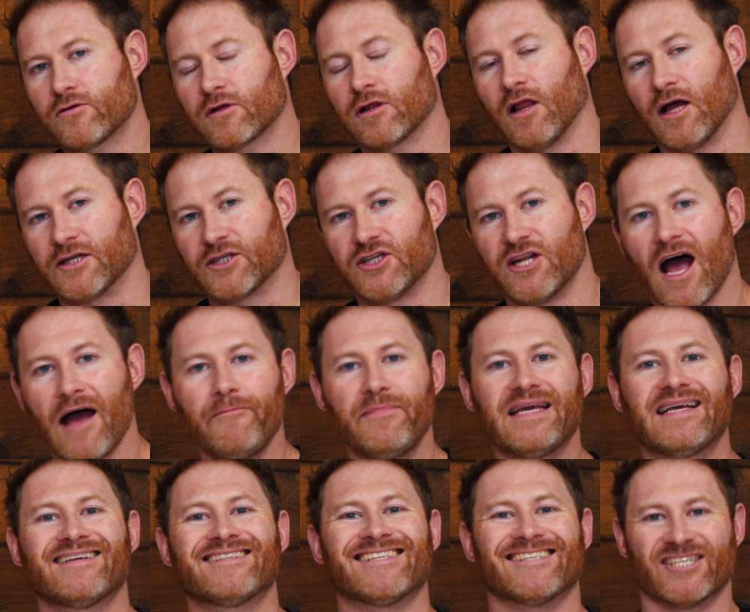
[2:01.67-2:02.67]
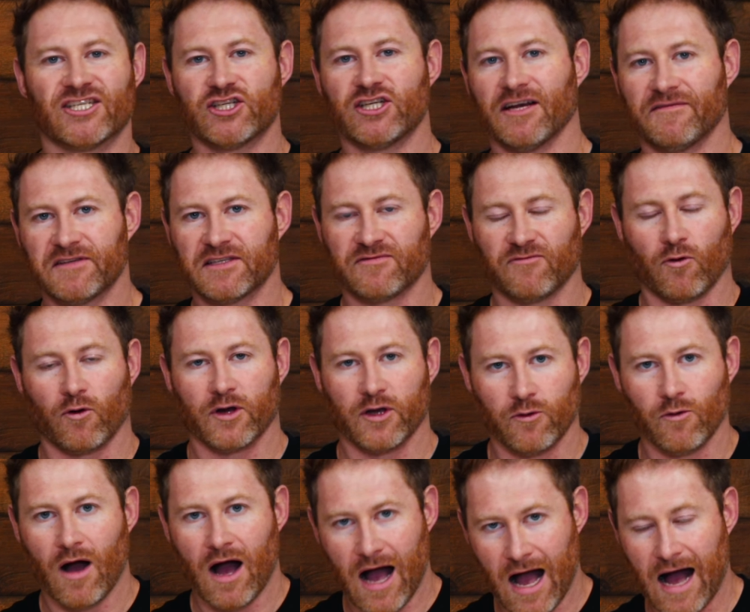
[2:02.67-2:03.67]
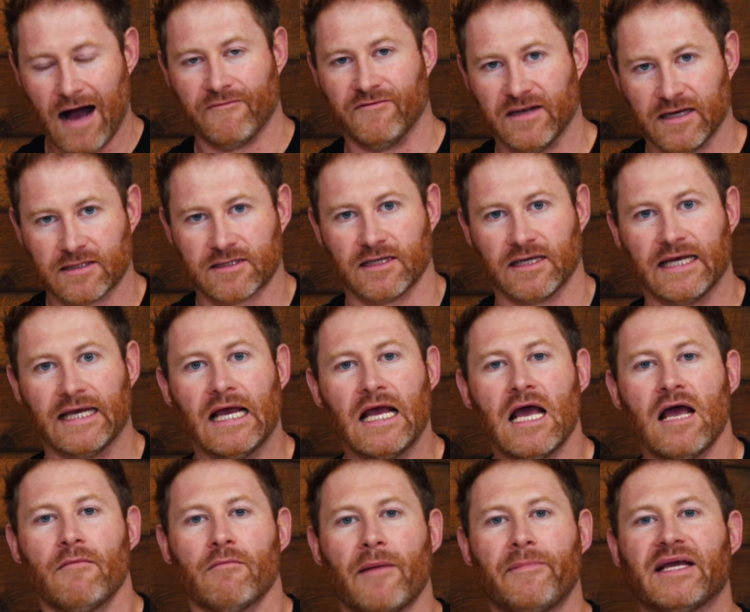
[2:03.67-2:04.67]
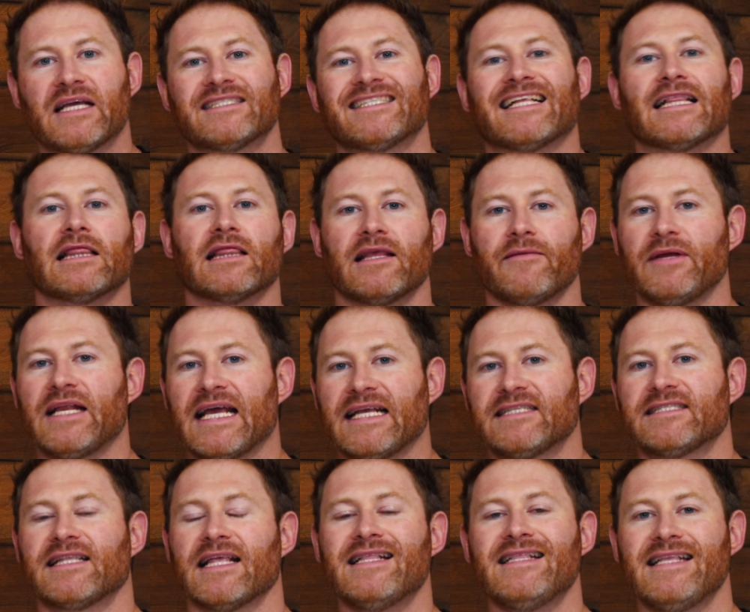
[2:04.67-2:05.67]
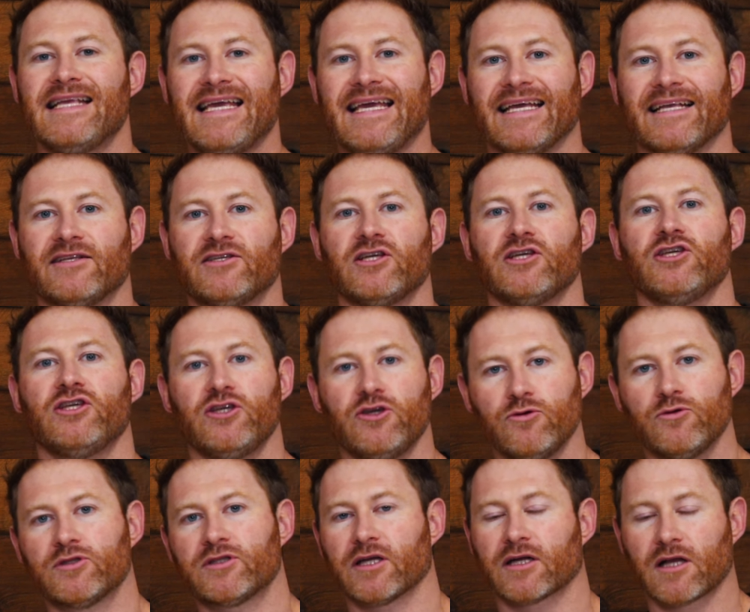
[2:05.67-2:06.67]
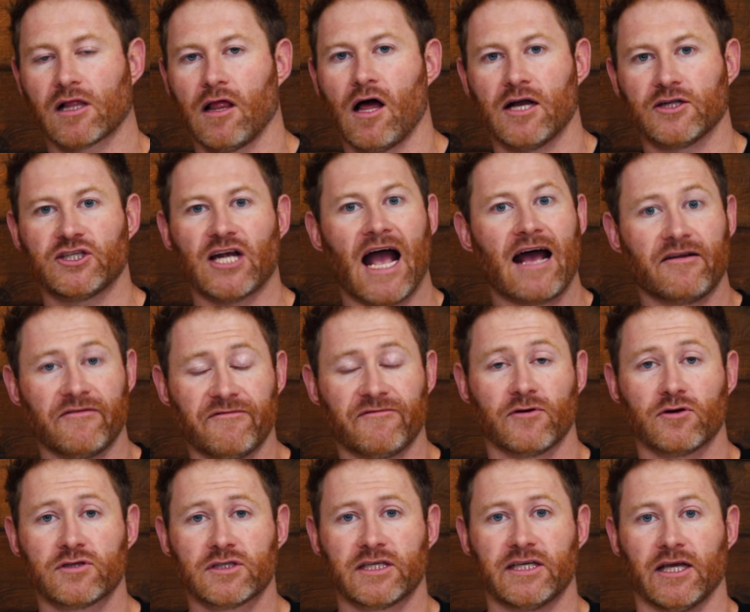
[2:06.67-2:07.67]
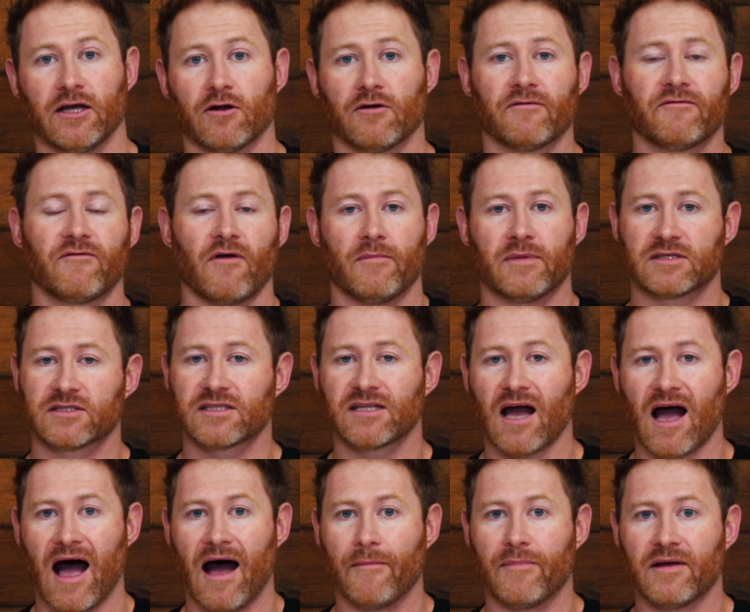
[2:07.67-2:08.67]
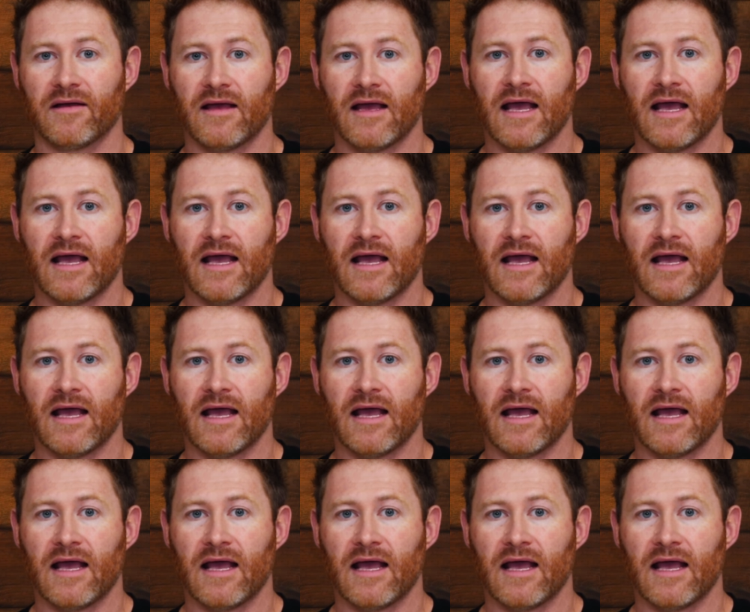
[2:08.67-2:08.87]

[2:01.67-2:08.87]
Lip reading: clutch, not because it shifts for you, obviously, but because it eliminates the need to use the clutch out of first gear from a stop.